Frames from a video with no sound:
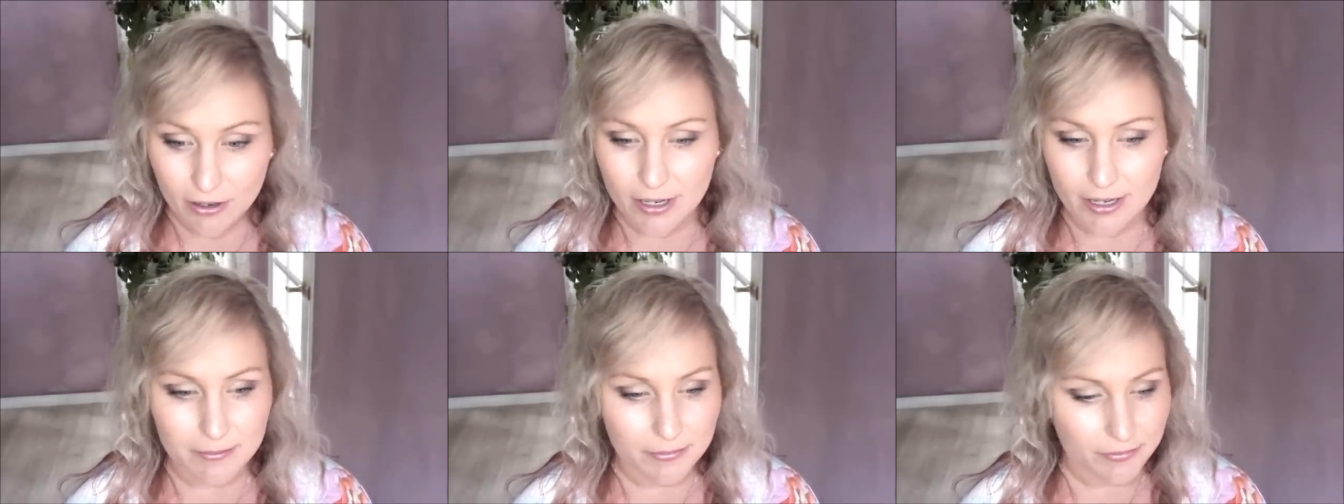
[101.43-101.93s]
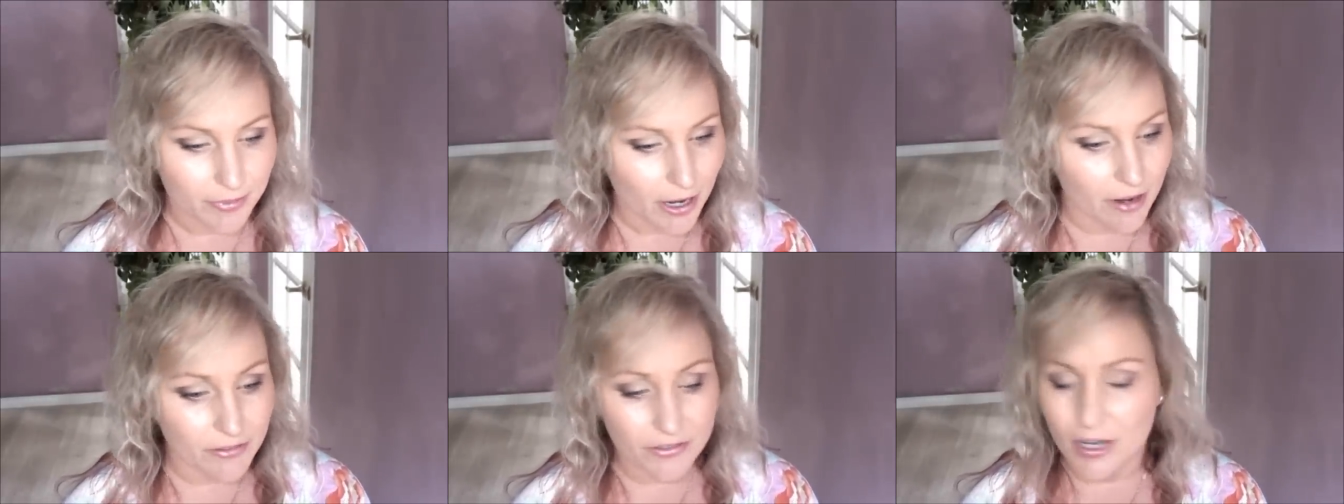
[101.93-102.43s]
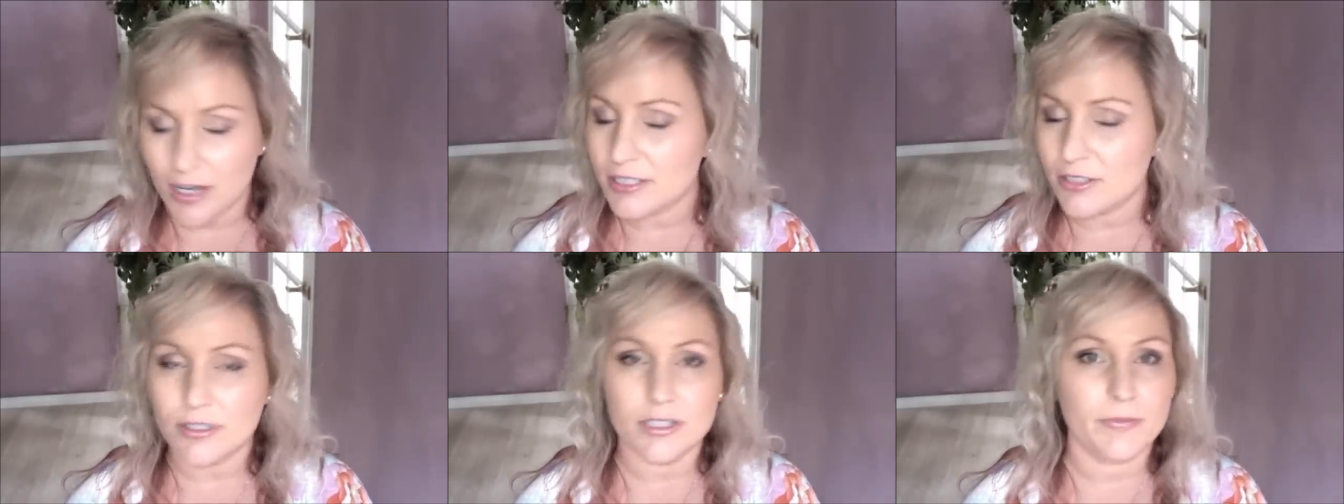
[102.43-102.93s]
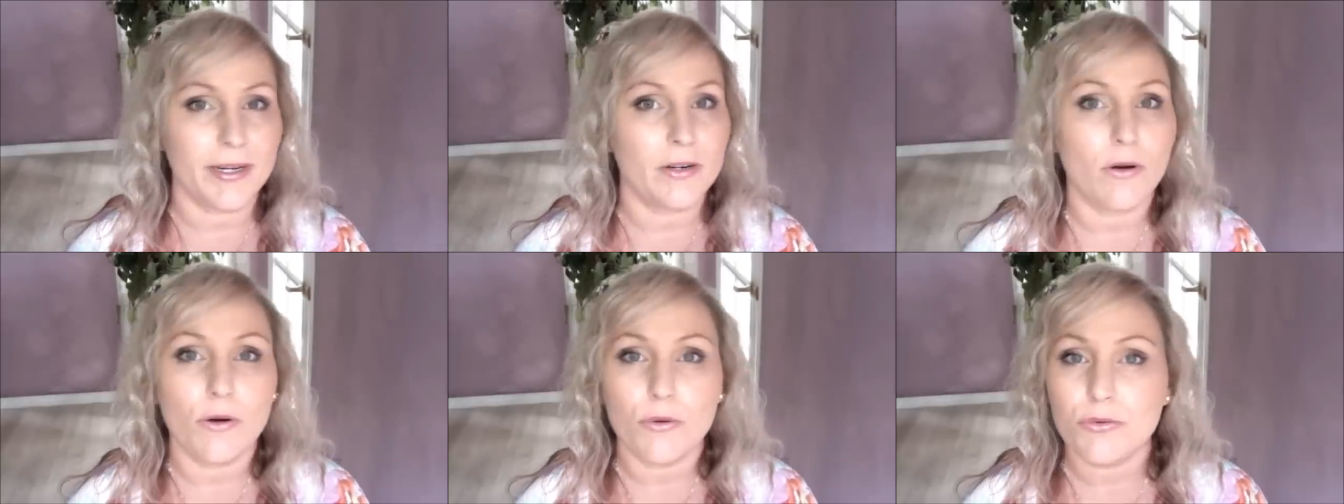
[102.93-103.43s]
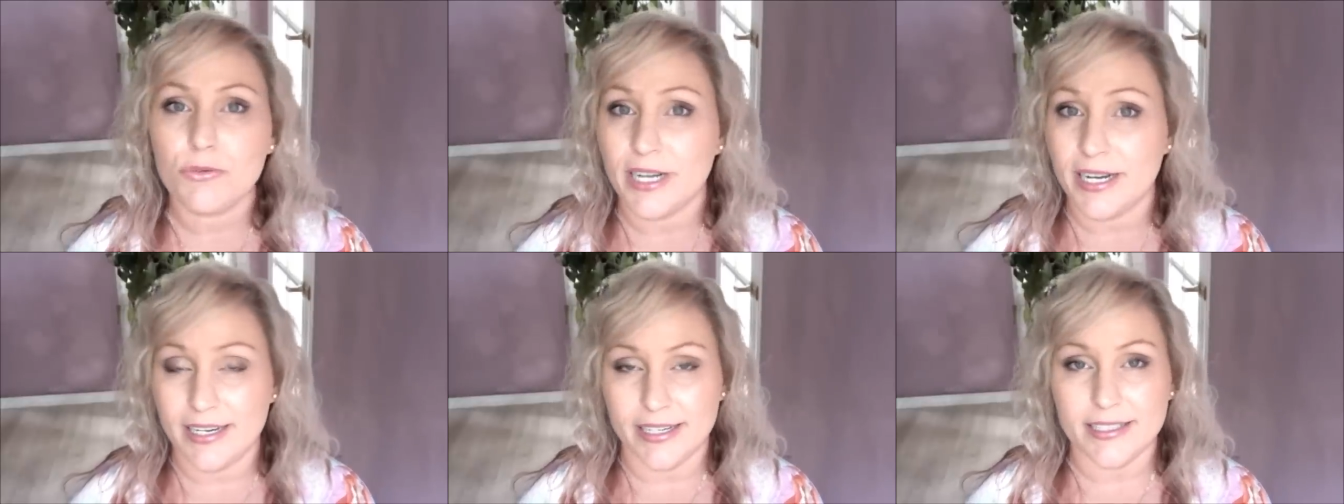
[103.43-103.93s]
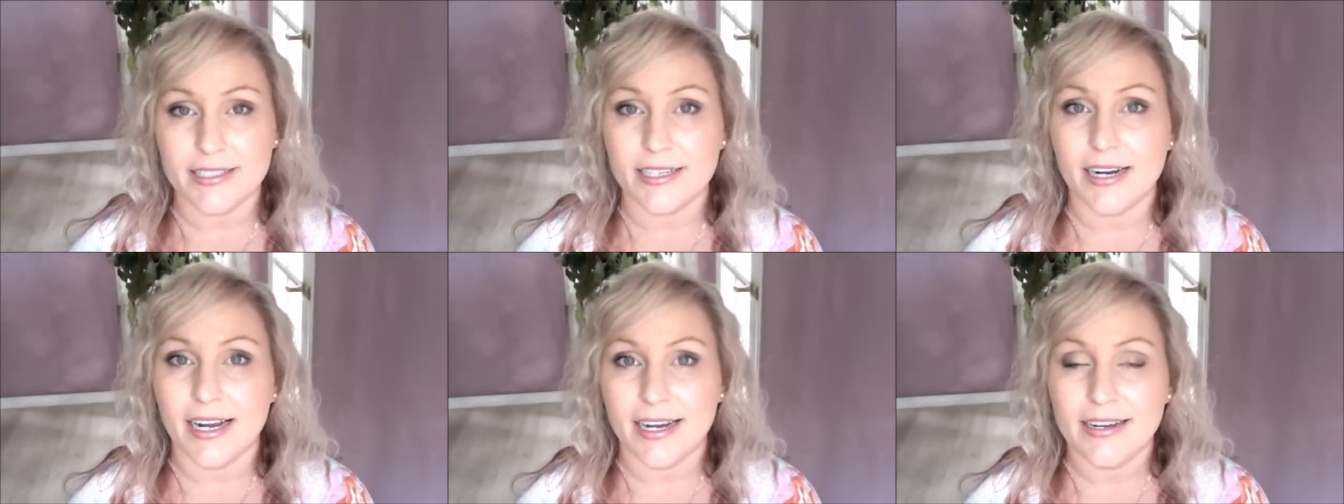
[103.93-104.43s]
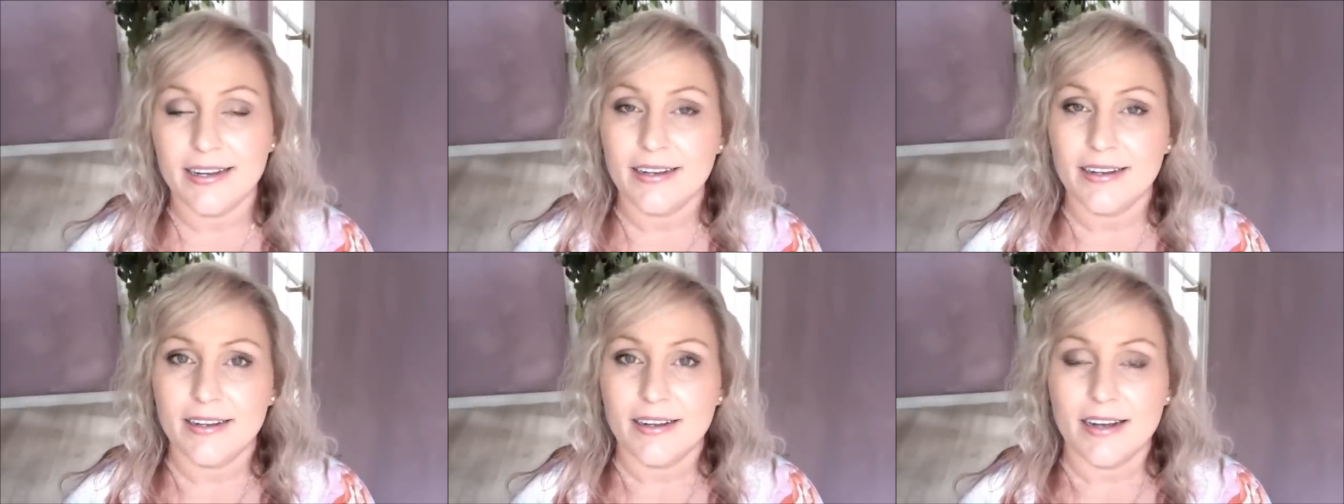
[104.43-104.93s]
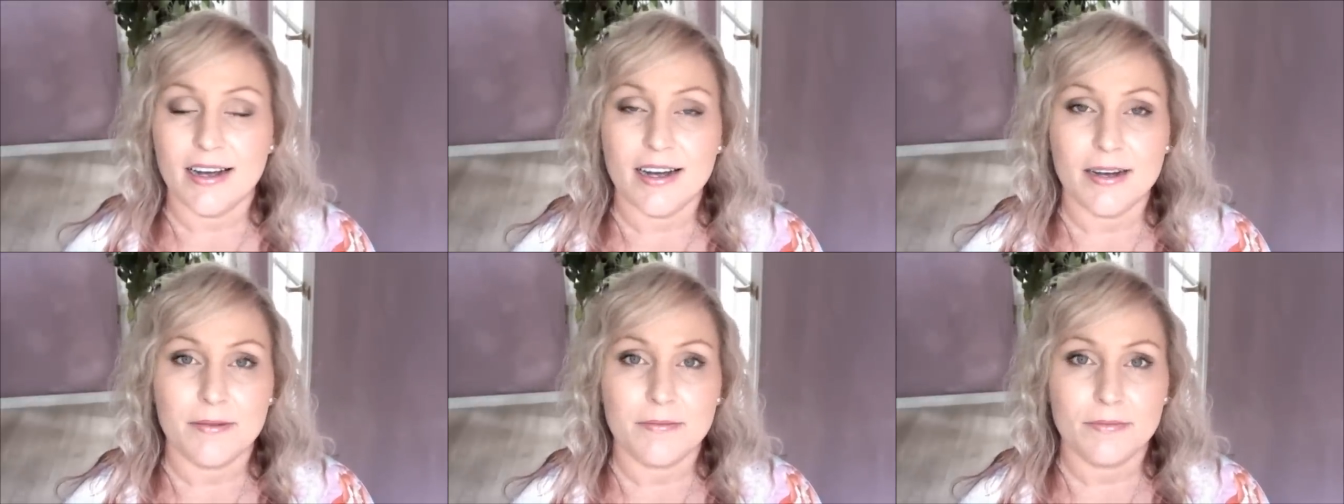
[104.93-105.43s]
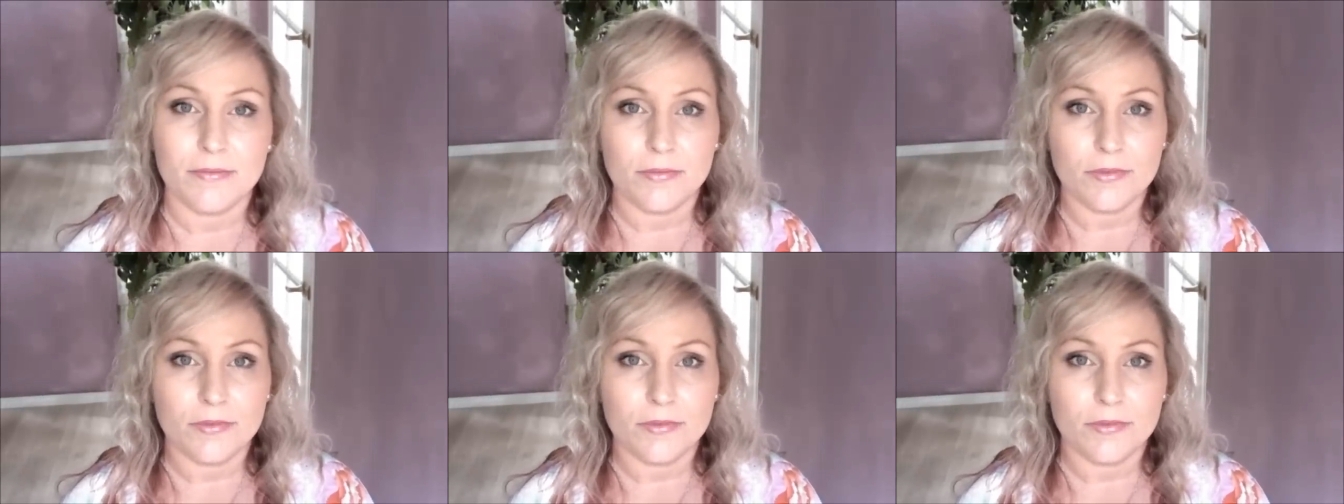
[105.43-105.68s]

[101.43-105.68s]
um, I've, I sort of spent all day yesterday um,